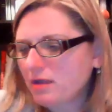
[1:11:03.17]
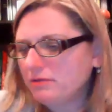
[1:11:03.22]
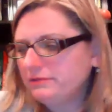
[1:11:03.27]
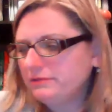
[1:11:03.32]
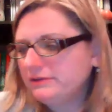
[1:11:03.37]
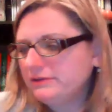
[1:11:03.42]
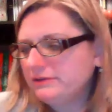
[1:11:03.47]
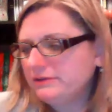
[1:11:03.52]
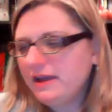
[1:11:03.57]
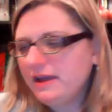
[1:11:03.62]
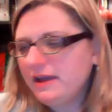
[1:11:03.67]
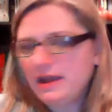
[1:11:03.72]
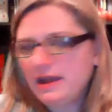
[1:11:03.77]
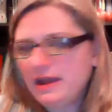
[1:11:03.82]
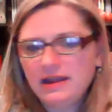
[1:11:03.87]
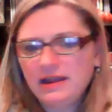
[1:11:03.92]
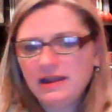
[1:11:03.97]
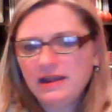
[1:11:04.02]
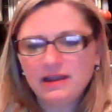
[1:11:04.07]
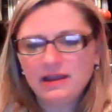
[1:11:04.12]
Linda,
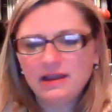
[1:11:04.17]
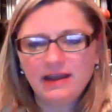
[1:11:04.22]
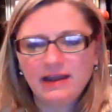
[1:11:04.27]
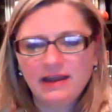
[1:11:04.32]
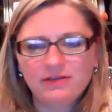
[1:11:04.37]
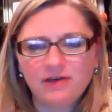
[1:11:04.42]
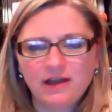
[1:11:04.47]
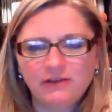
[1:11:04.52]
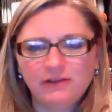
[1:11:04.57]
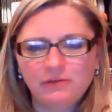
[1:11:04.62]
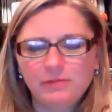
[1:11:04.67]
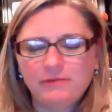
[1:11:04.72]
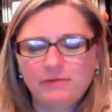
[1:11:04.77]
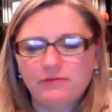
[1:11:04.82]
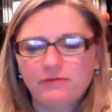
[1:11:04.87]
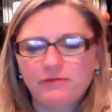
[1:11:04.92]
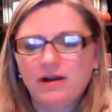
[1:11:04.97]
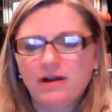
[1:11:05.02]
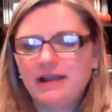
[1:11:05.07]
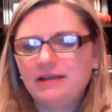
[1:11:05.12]
any thoughts
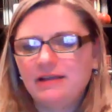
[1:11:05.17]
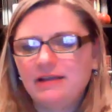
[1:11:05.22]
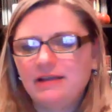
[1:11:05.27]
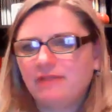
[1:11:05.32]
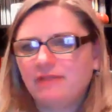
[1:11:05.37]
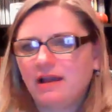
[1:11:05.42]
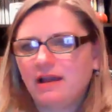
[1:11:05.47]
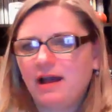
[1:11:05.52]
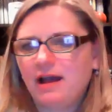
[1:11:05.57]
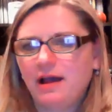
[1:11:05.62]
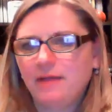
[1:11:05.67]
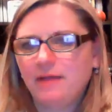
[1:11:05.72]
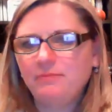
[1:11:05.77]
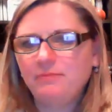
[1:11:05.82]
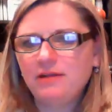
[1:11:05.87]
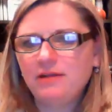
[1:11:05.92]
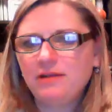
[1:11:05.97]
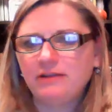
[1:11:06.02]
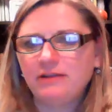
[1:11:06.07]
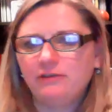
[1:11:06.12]
before I'm
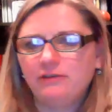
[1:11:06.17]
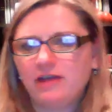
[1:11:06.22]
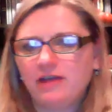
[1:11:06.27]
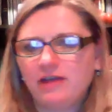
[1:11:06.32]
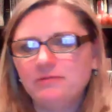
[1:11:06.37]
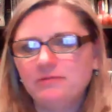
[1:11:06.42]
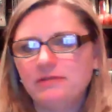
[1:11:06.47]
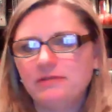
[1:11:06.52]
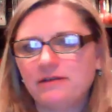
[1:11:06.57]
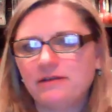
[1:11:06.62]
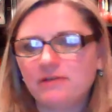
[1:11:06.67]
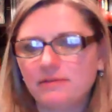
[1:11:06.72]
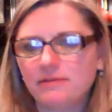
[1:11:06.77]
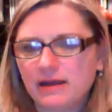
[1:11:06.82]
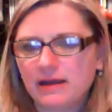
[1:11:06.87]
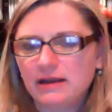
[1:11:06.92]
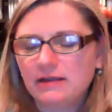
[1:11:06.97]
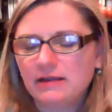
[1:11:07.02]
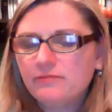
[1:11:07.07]
pretty much done with everybody.